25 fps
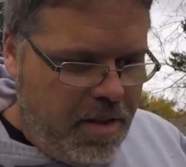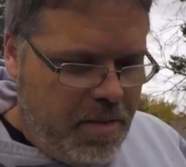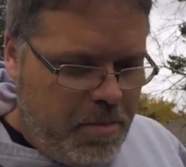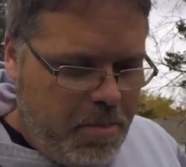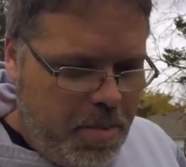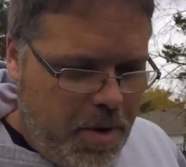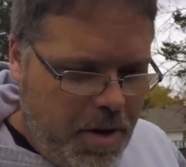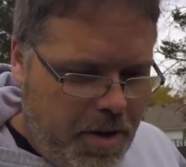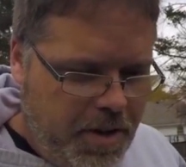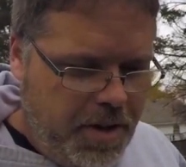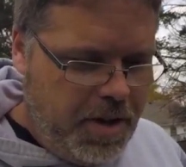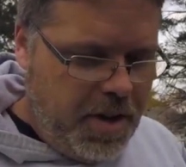
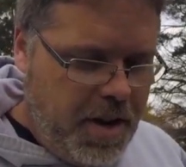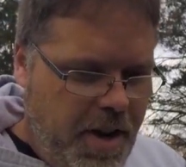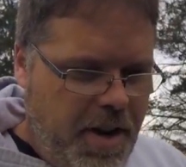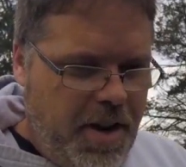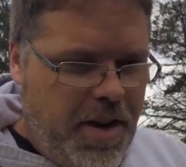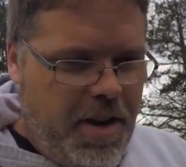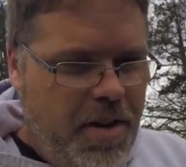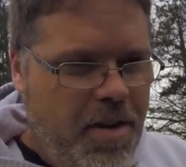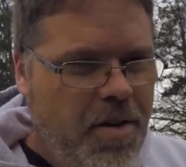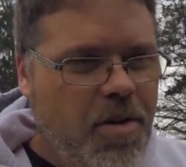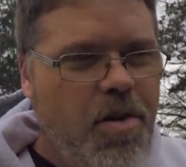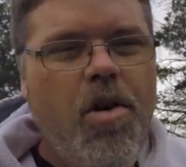But uh,
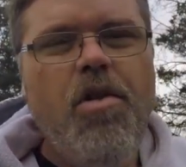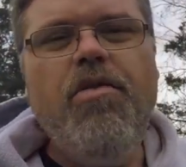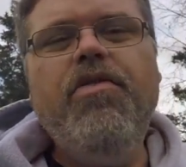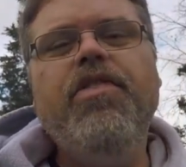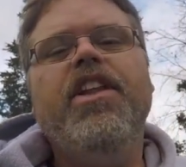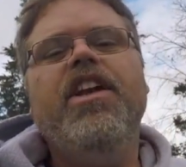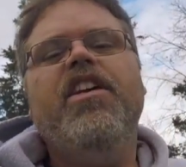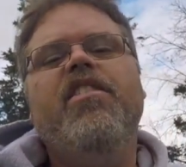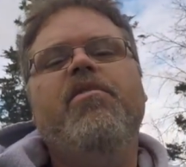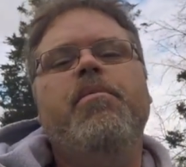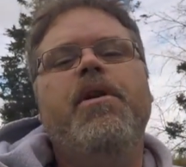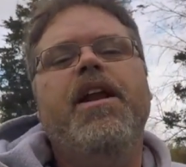
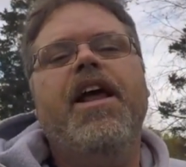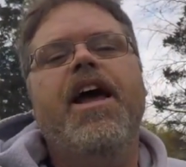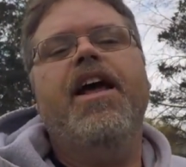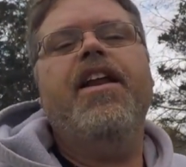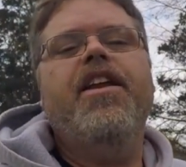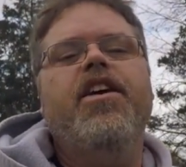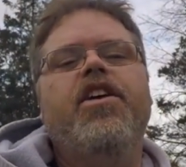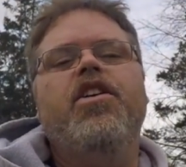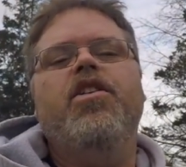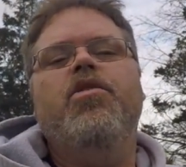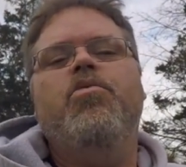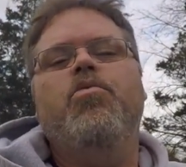hopefully everybody had
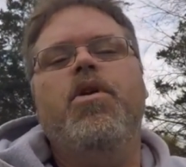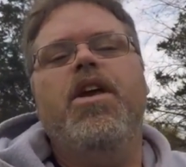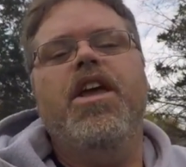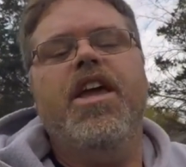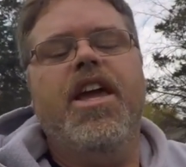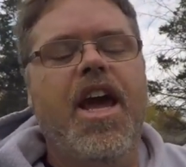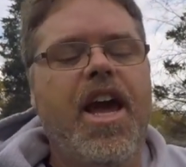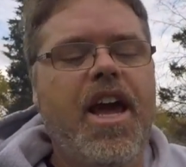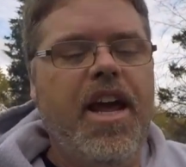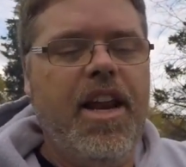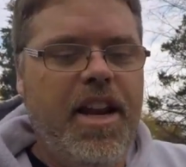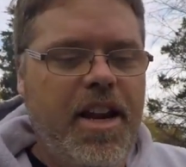a good
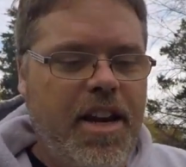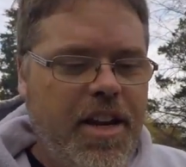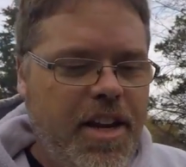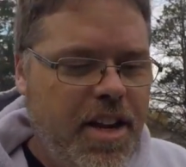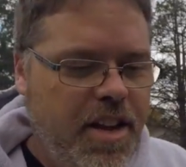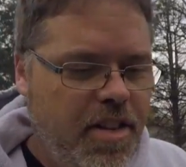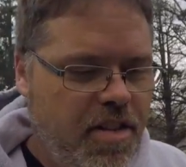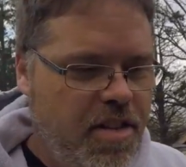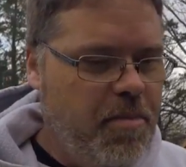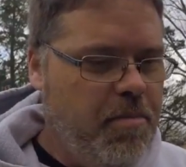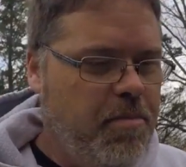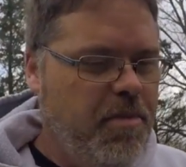weekend and
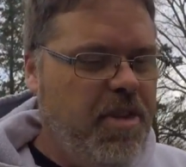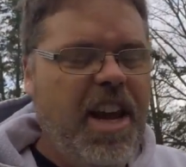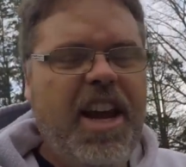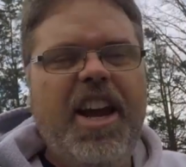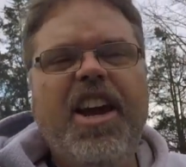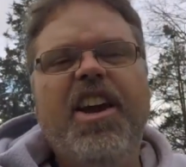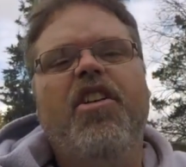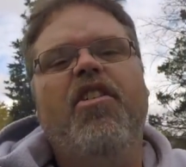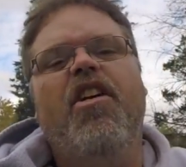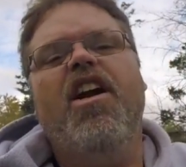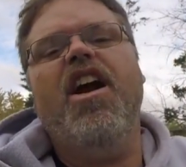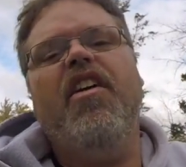did some
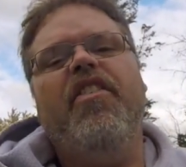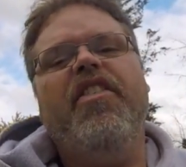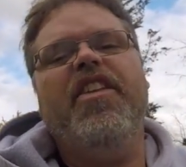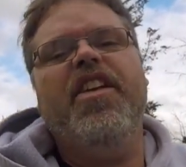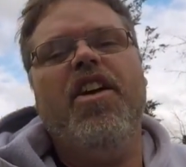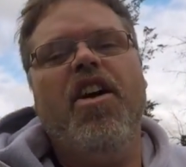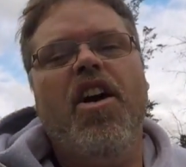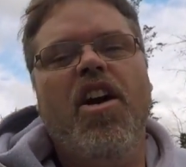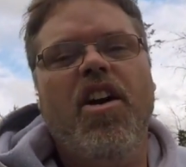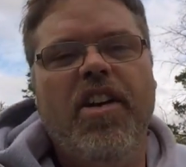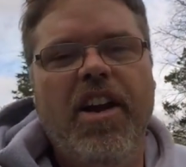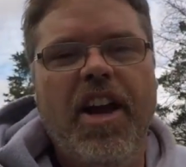dinking around the
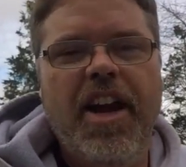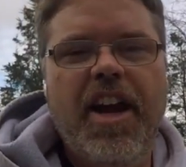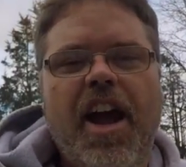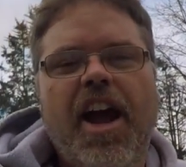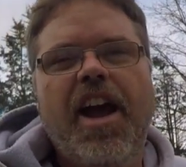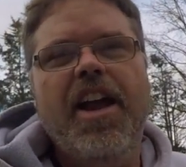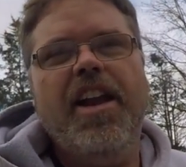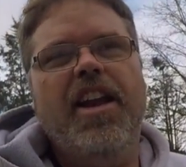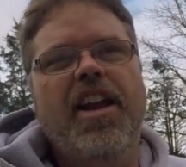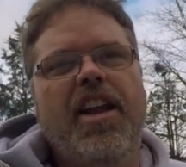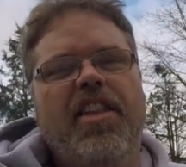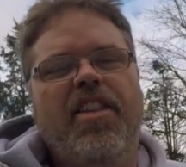yard like
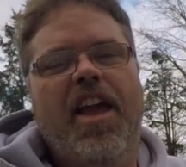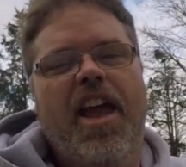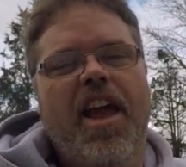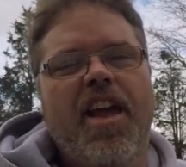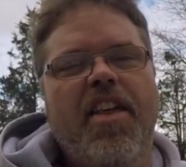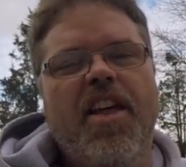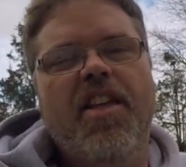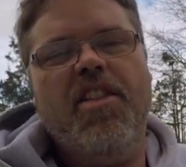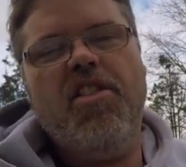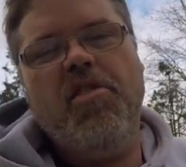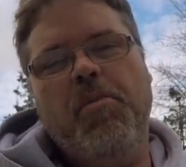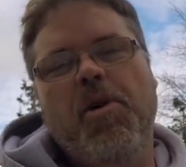I did, eh?
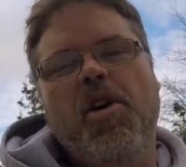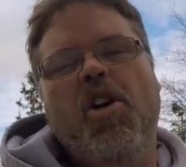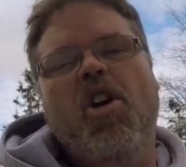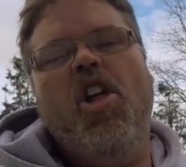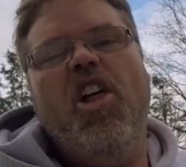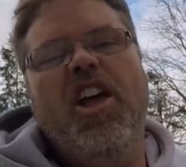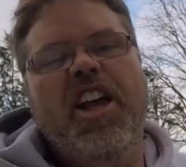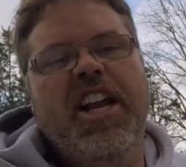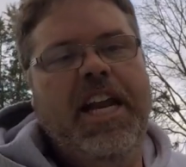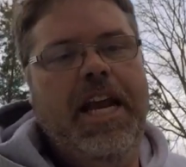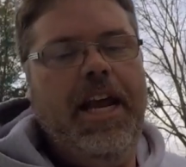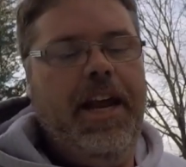That's about
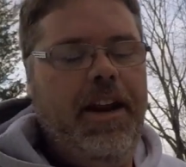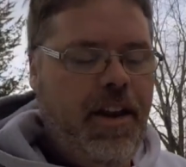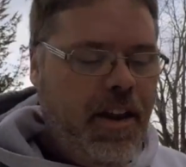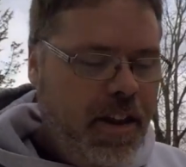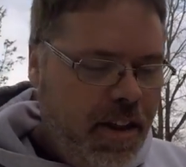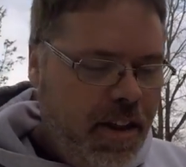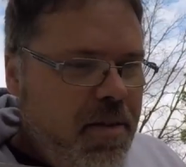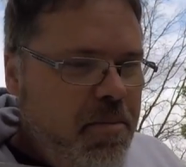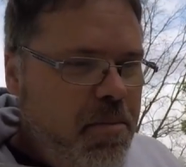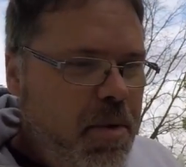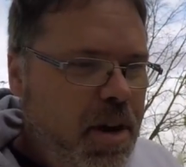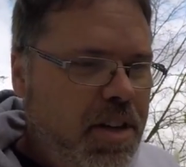all I did.
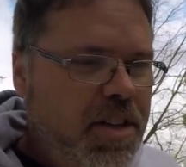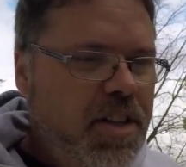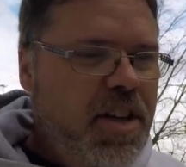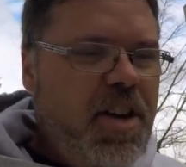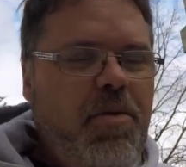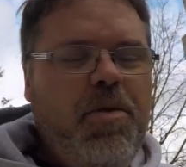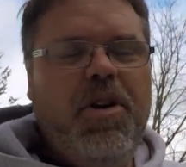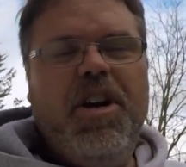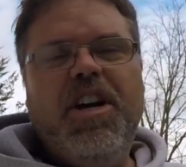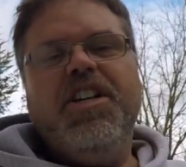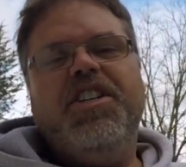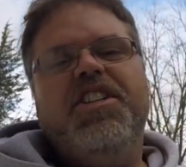But uh,
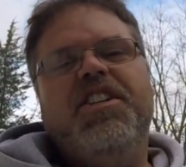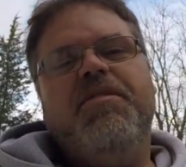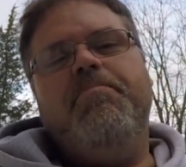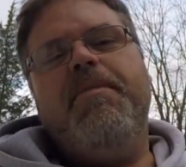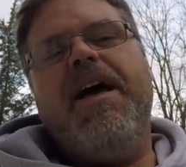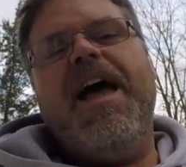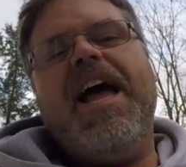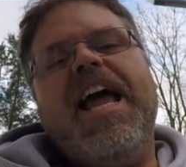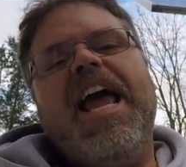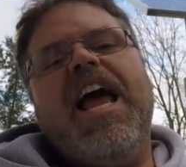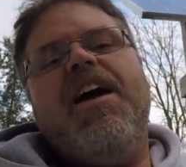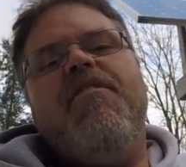we're going to sit
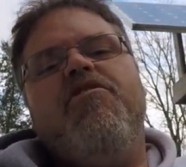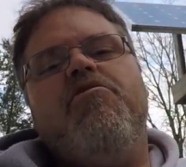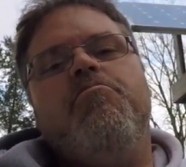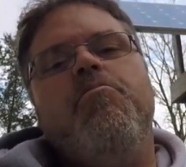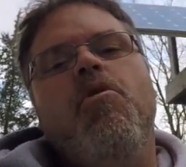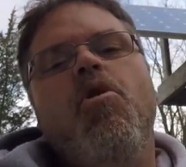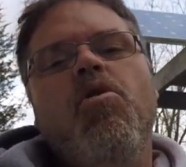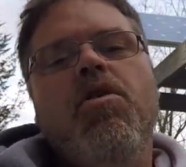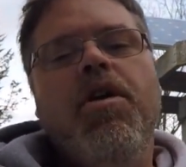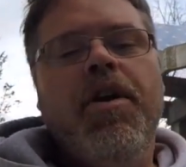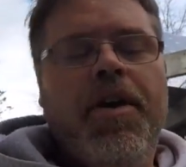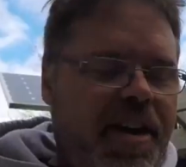back, have a
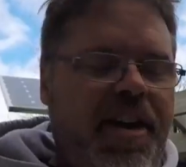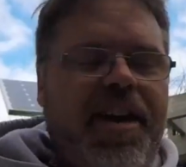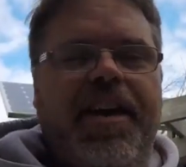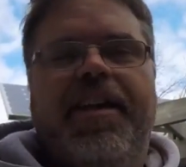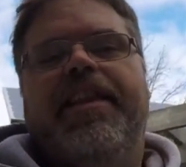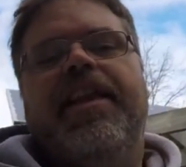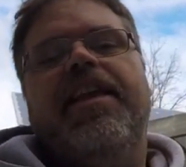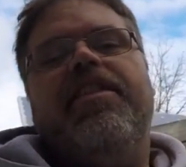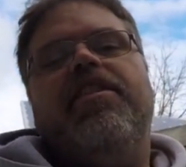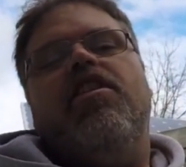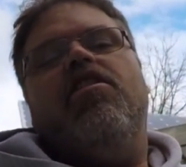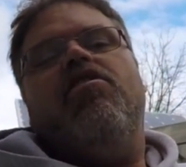smoke,
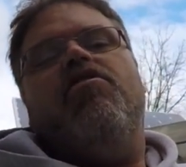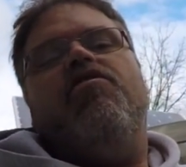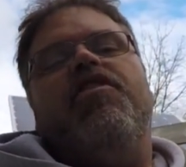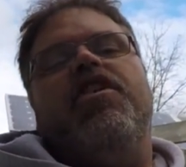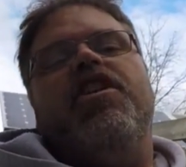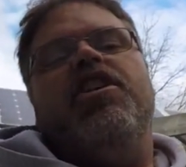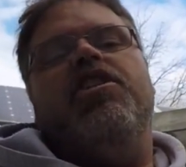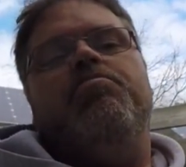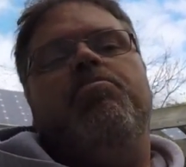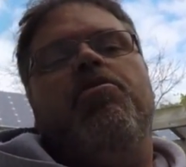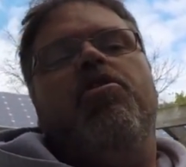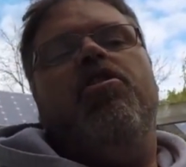let this
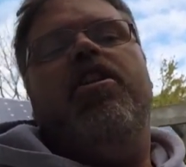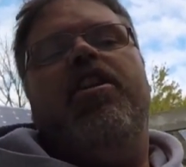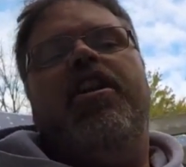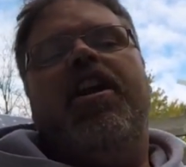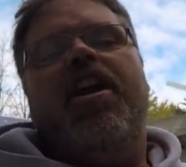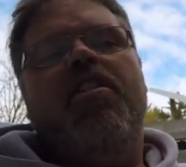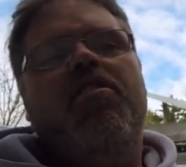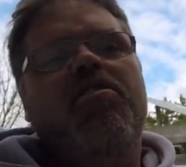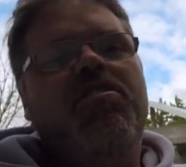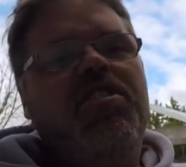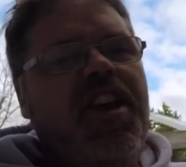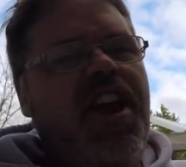finish burning
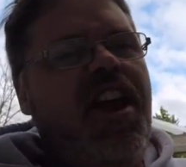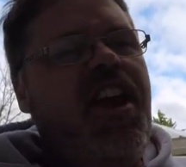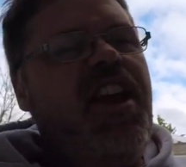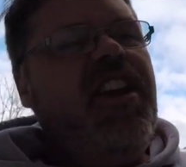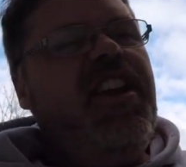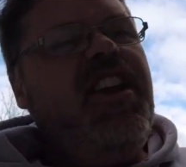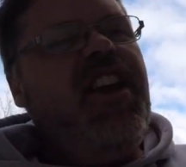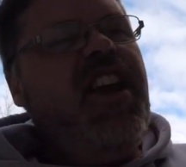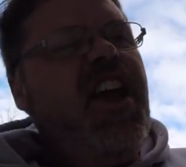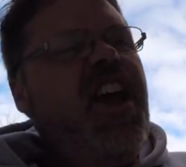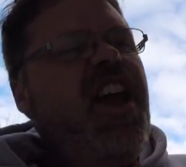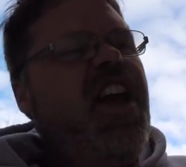out,
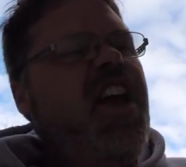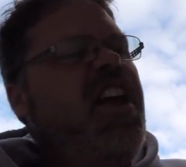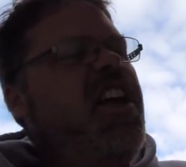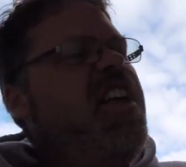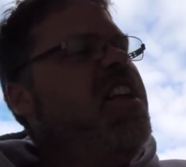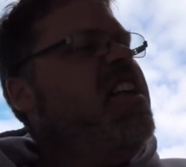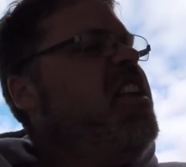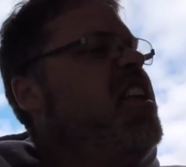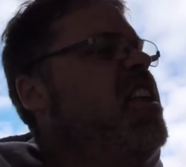and uh,